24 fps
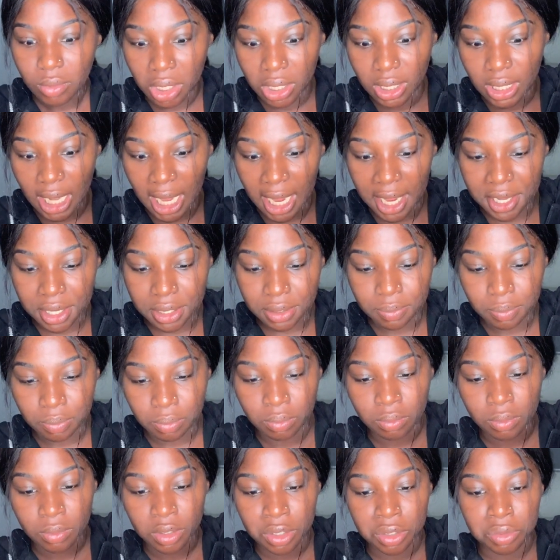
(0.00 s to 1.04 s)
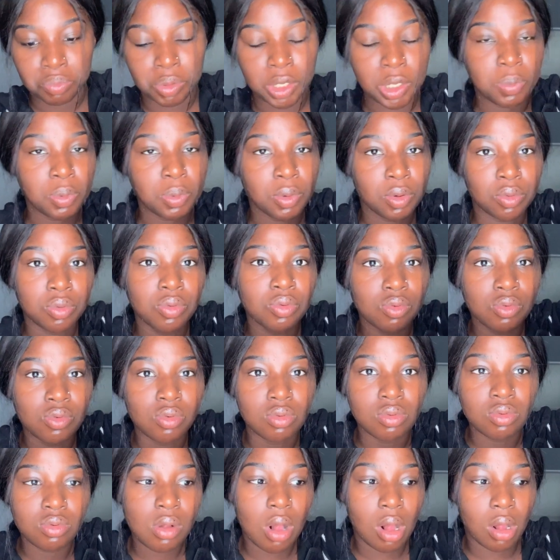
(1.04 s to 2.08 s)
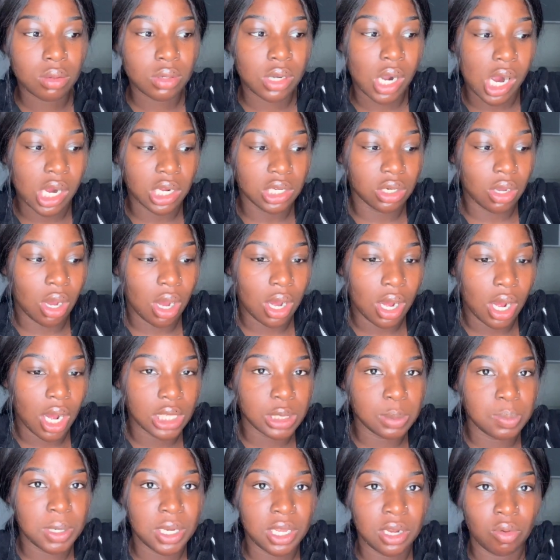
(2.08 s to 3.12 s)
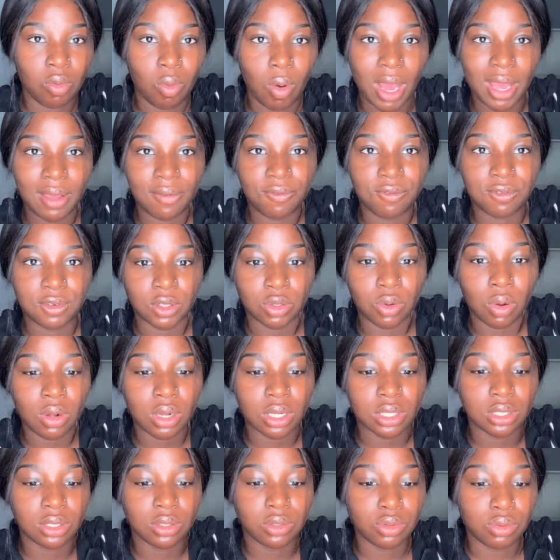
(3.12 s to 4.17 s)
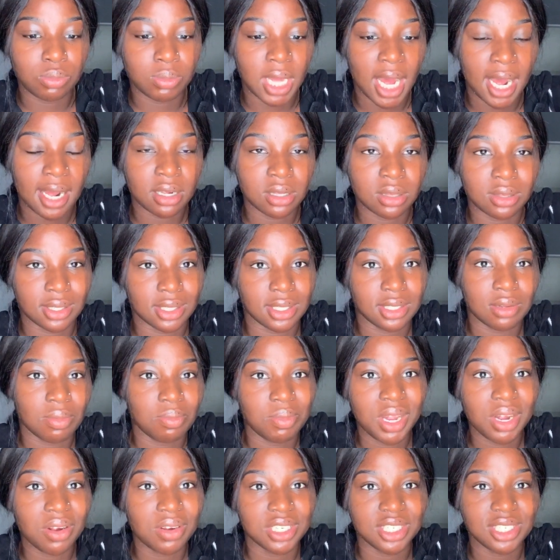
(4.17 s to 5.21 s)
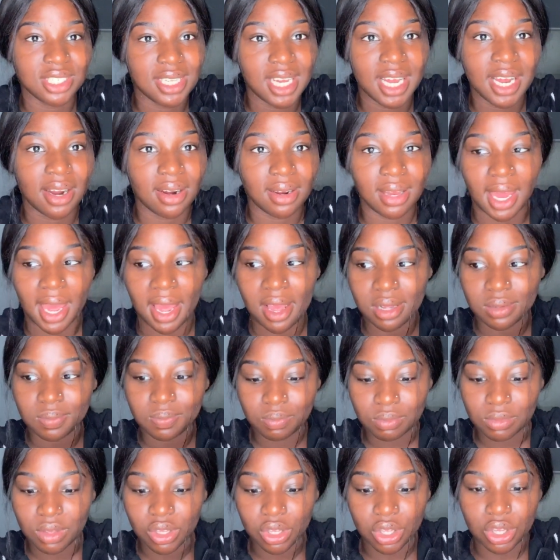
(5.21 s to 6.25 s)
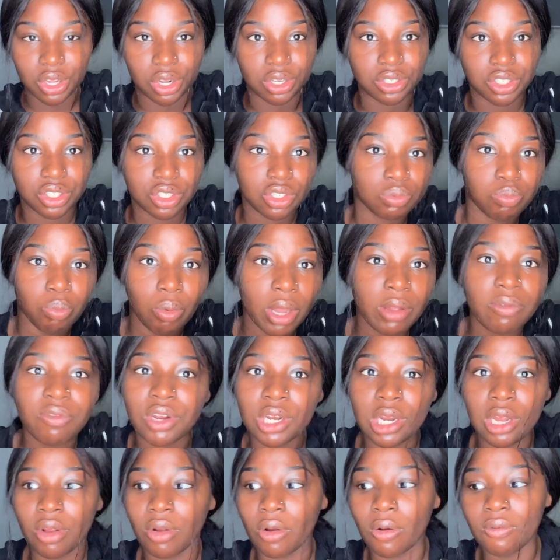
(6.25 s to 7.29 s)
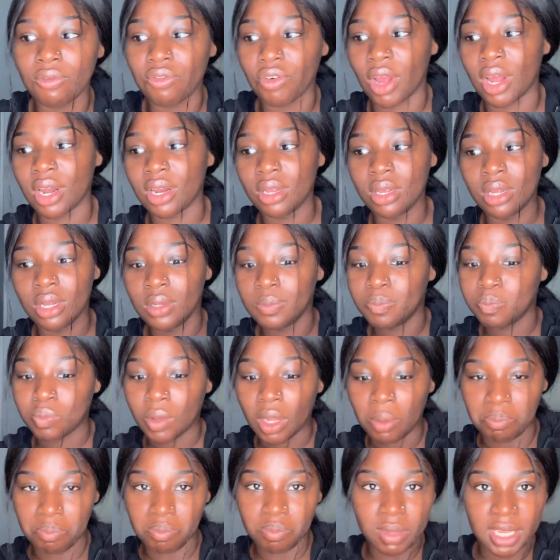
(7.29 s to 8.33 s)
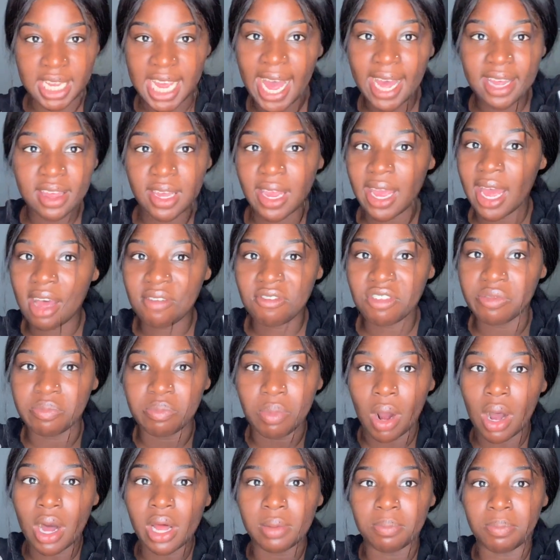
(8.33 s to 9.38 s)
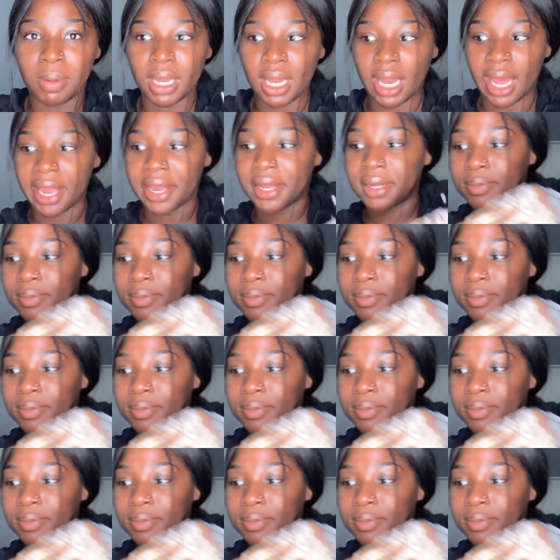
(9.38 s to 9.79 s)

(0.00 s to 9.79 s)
like, people who are not husband and wife don't assume that there's a marriage there. Like, they're just boyfriend and girlfriend. Yeah, they have a bond, but like,